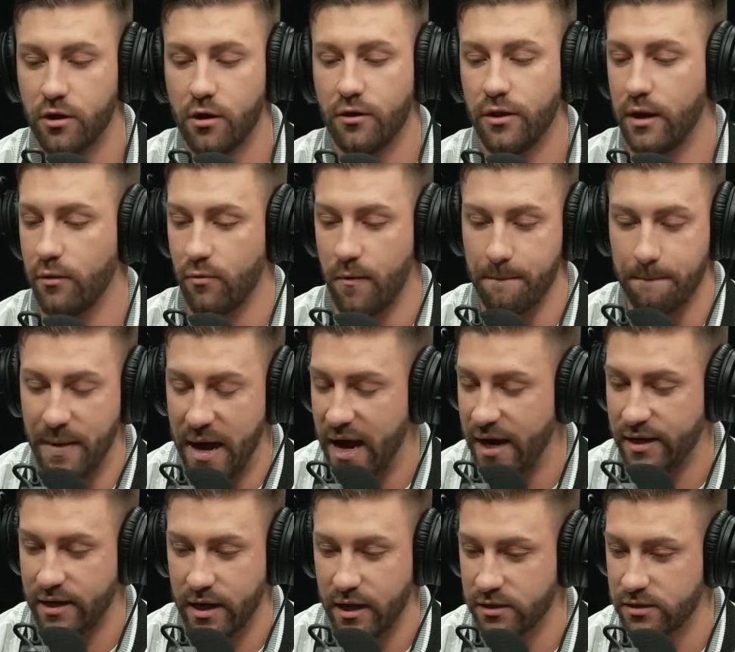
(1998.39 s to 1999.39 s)
They were bad
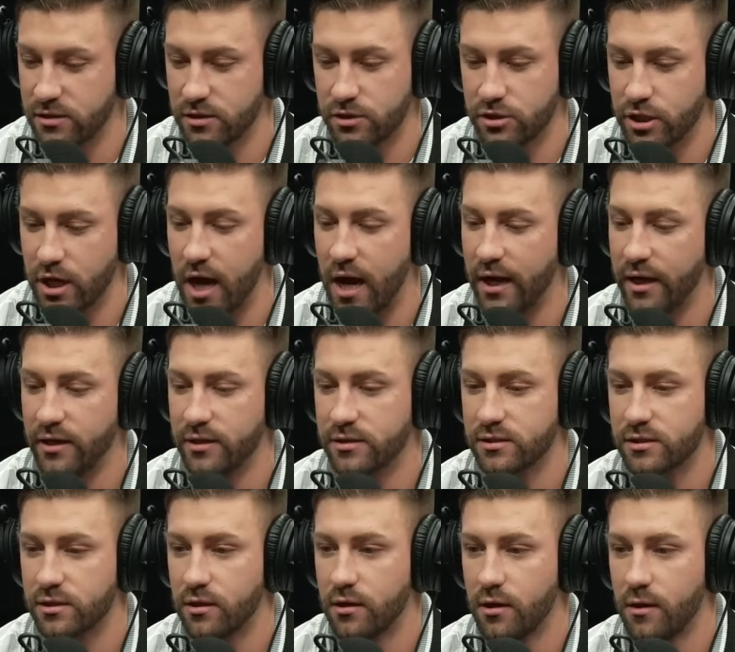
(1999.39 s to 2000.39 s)
against the Giants.